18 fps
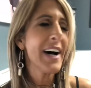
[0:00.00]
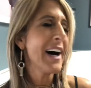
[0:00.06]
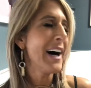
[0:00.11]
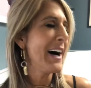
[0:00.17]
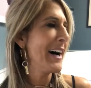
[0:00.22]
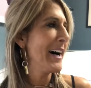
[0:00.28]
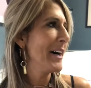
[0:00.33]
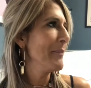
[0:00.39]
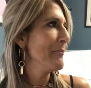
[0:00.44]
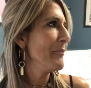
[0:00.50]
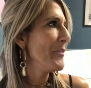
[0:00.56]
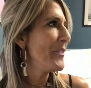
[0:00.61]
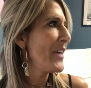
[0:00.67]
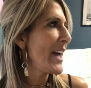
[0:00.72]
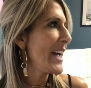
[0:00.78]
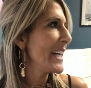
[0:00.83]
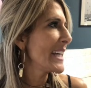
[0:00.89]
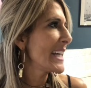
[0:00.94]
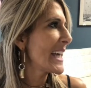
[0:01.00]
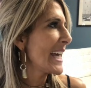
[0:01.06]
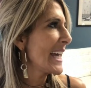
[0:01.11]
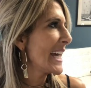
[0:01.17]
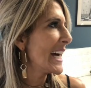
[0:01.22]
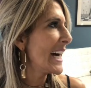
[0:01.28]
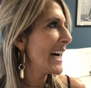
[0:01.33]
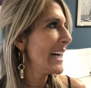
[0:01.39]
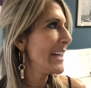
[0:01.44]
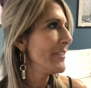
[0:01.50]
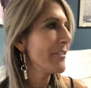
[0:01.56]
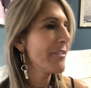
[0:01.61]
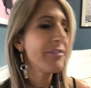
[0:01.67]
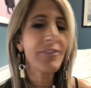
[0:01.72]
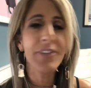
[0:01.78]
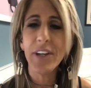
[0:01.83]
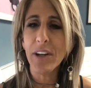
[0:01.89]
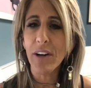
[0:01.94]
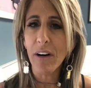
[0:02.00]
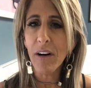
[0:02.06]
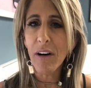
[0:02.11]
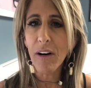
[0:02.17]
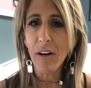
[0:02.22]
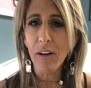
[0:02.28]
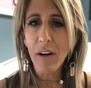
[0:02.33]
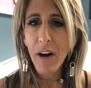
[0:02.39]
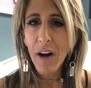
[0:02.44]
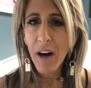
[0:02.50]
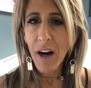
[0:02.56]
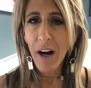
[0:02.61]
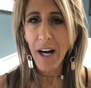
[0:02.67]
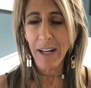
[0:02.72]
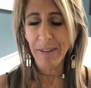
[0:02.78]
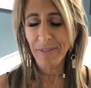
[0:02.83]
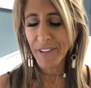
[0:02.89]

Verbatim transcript: Um, they can feel um,